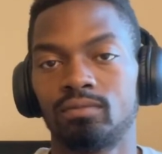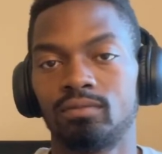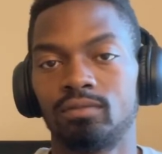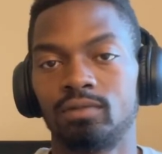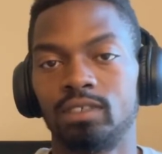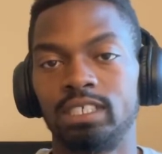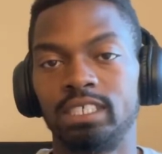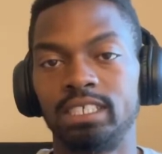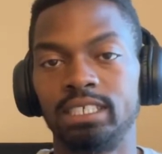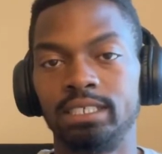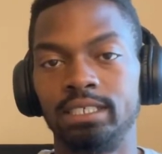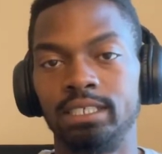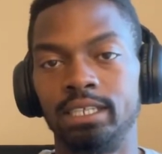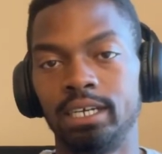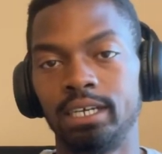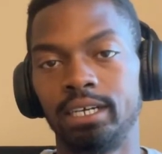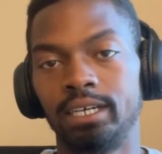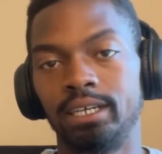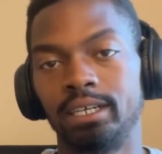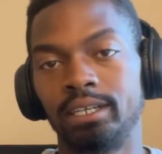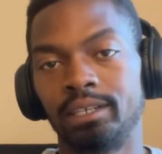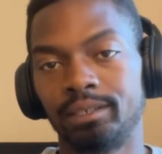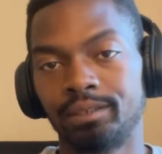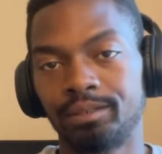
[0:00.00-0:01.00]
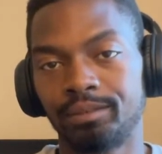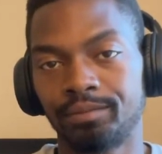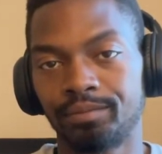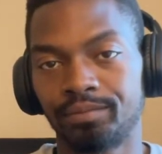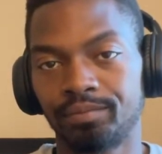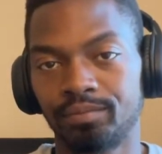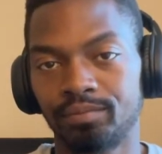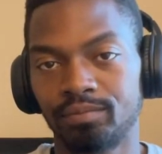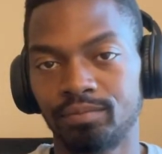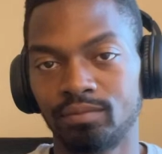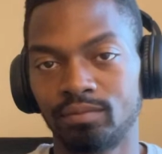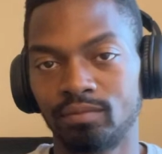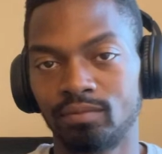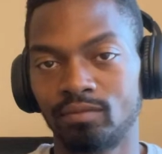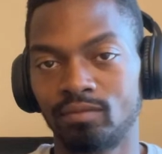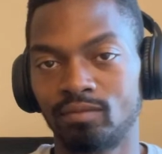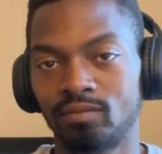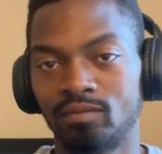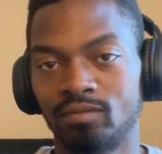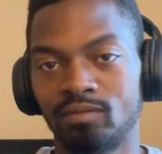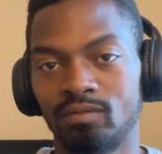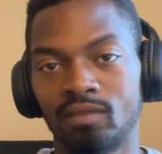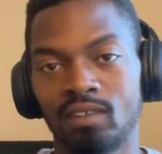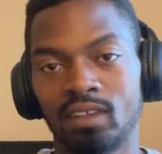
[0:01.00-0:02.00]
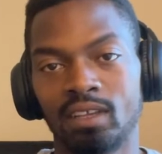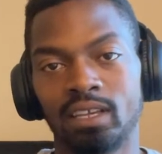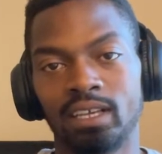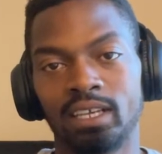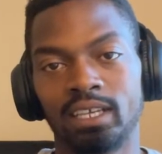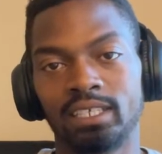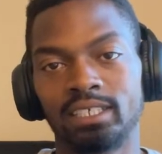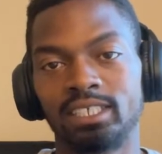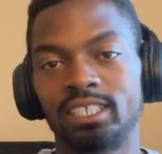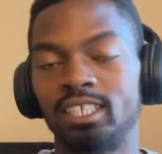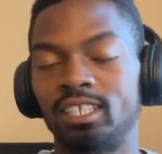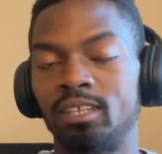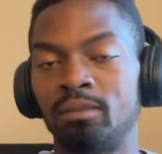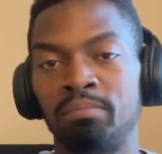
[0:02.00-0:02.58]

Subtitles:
She's done. She'd